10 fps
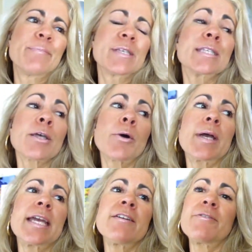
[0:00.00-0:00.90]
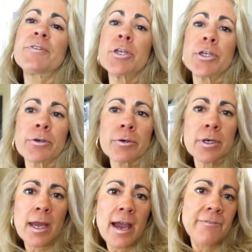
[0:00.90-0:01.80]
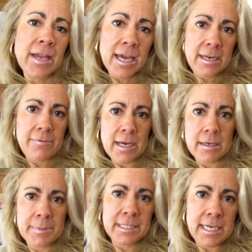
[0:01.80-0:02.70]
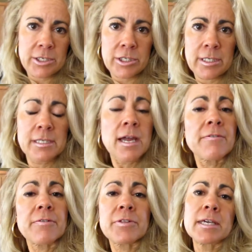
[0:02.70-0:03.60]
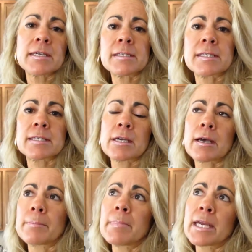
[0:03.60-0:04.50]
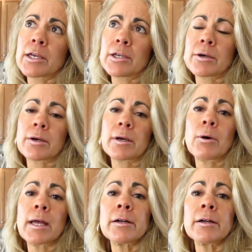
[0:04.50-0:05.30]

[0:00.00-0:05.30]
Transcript: So if you have any recommendations of things to make your